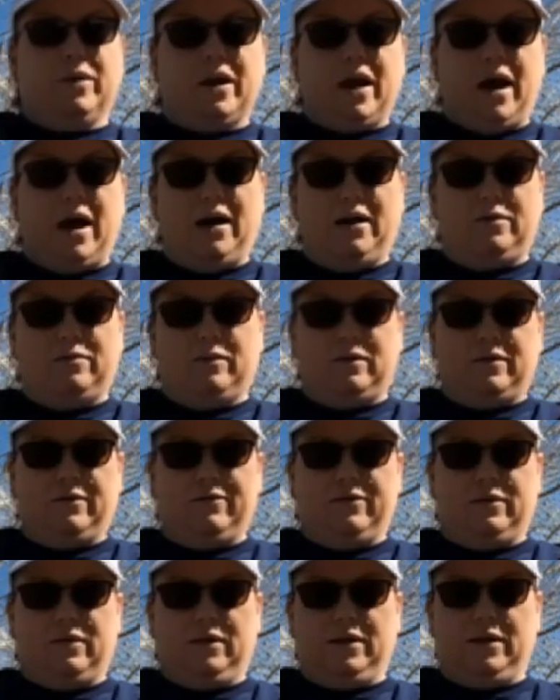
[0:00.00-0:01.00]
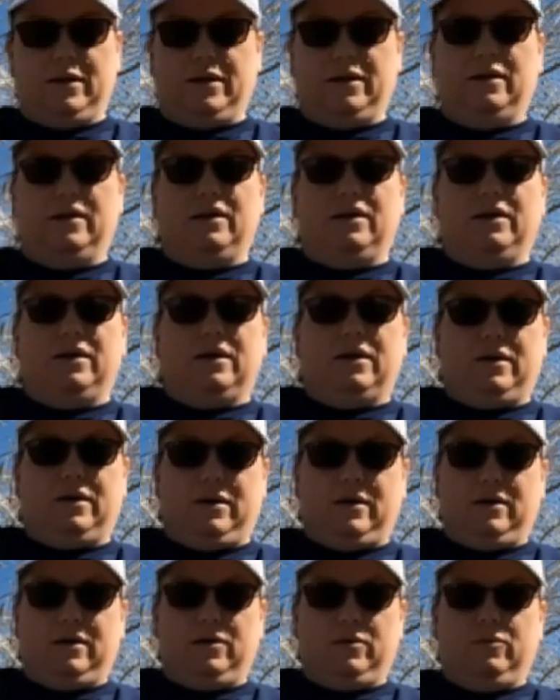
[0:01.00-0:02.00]
but I specifically
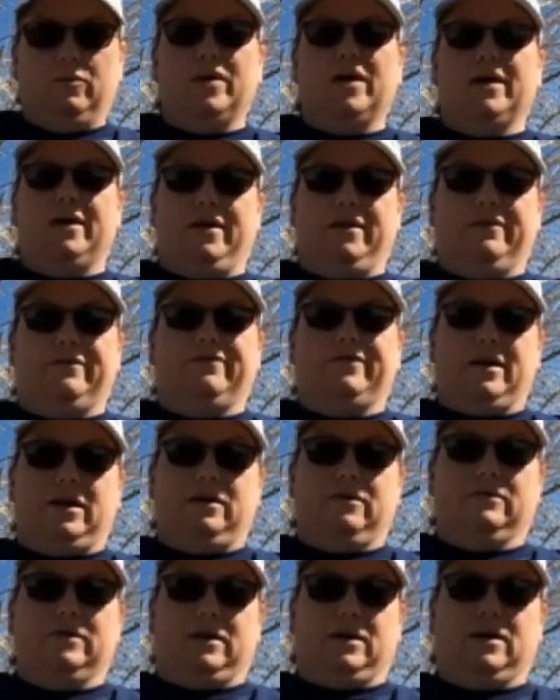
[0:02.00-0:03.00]
went and found a